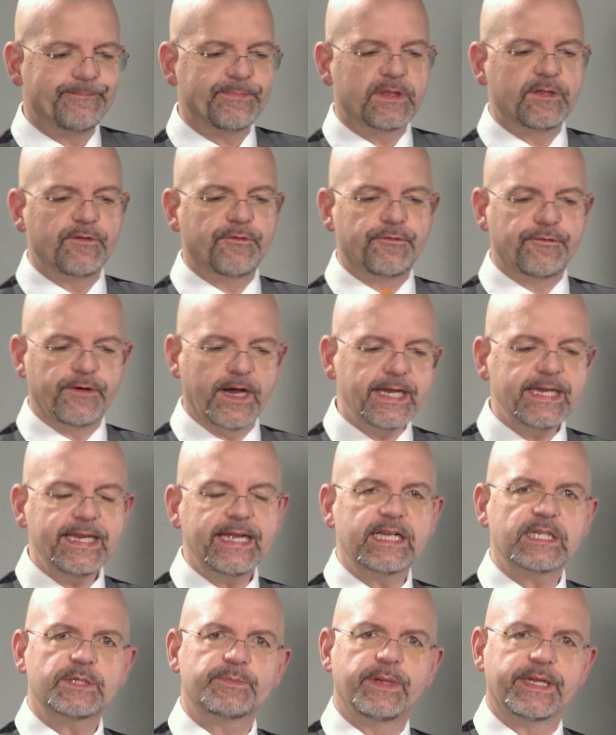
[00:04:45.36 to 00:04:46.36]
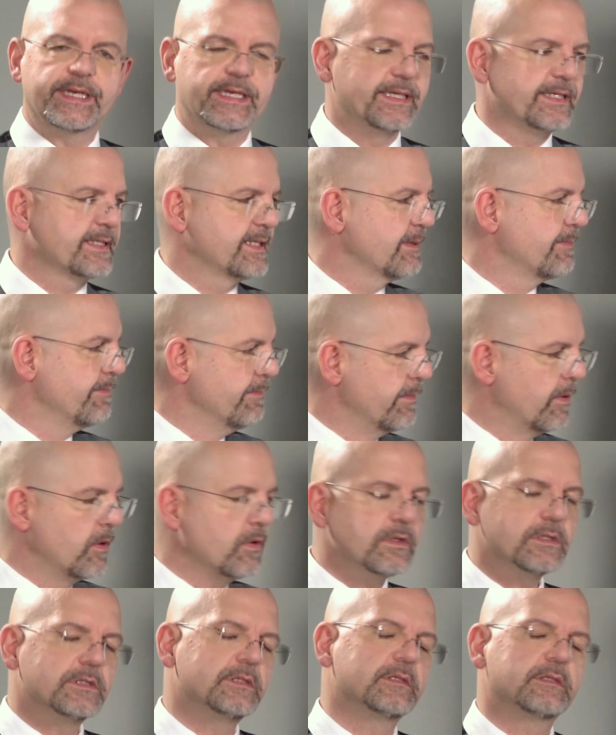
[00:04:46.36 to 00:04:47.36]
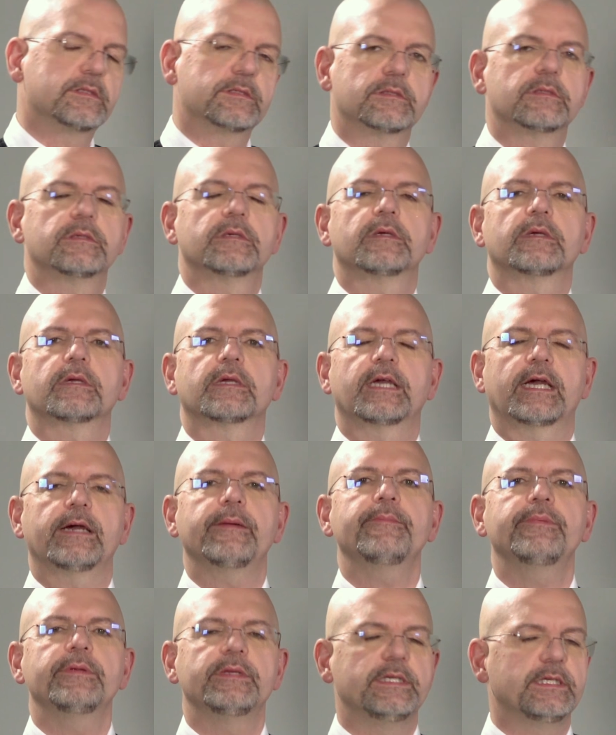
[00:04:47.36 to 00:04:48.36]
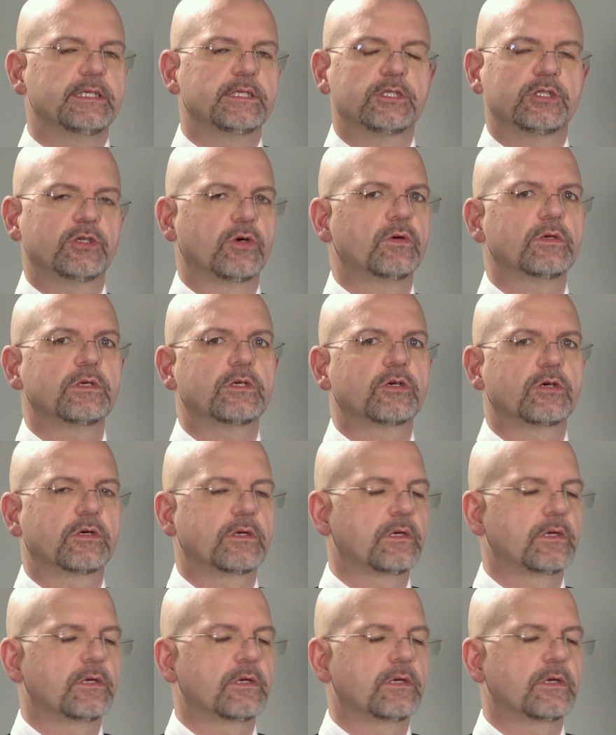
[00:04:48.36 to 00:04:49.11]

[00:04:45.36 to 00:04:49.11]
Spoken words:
The funny aspect is that most companies don't